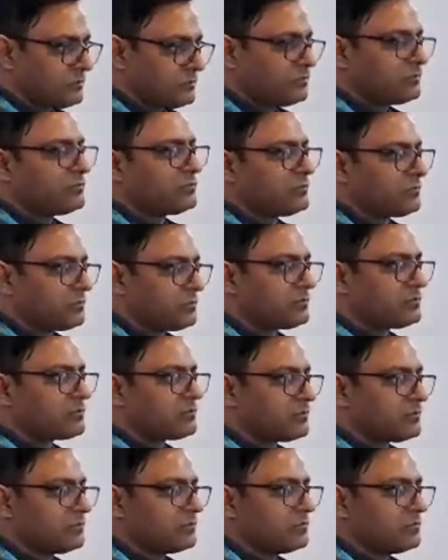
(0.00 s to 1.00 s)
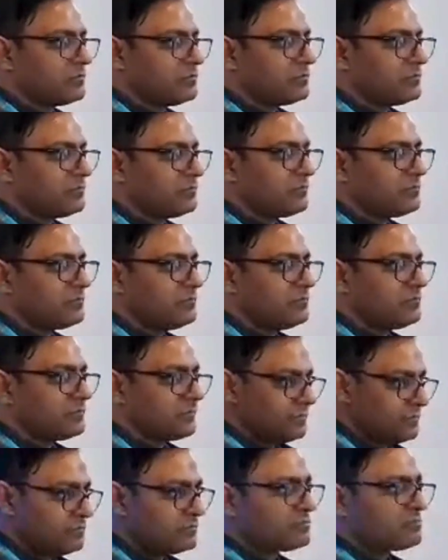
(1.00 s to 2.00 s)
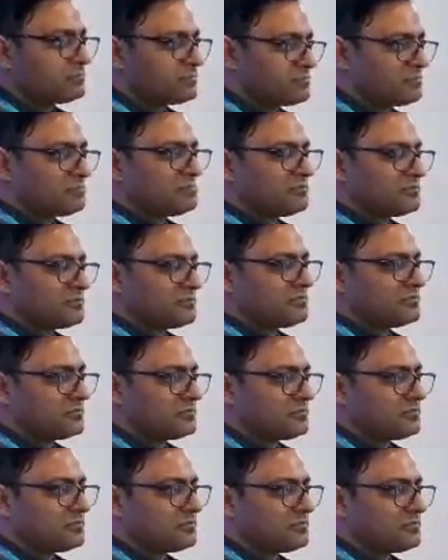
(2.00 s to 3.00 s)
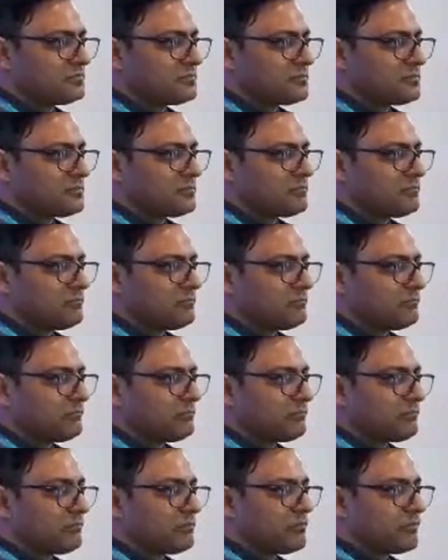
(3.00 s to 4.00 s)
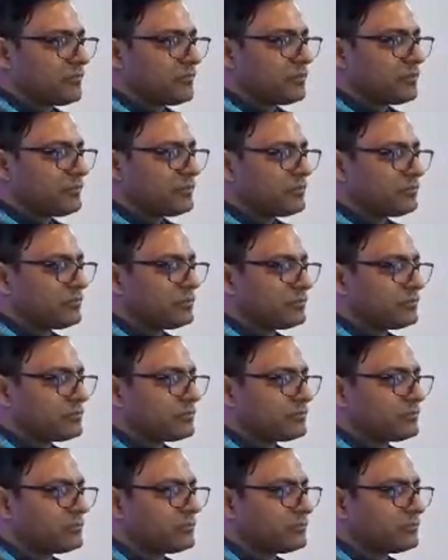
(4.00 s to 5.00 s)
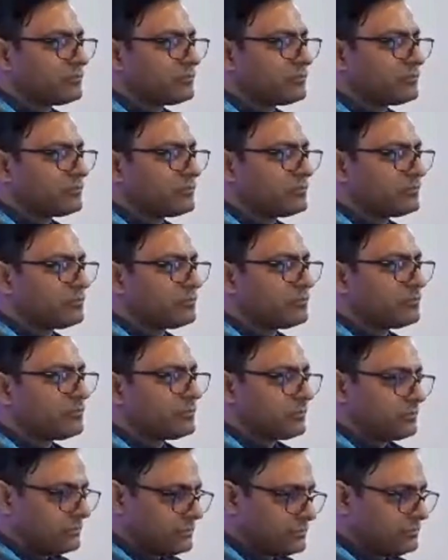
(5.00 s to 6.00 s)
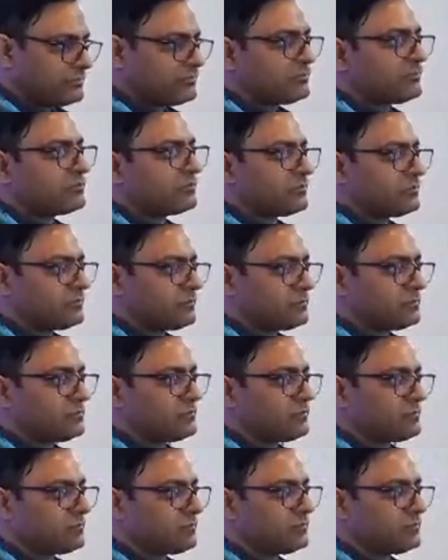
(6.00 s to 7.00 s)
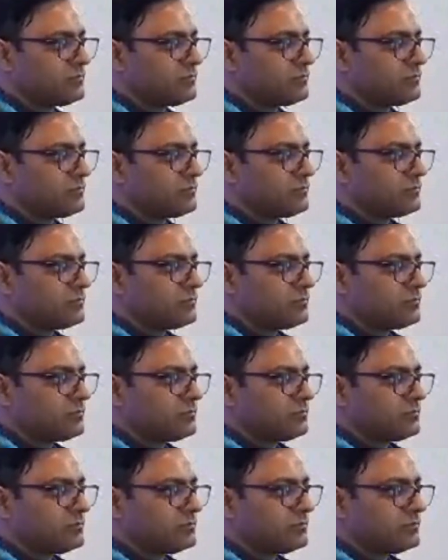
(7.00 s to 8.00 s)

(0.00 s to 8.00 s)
(not speaking)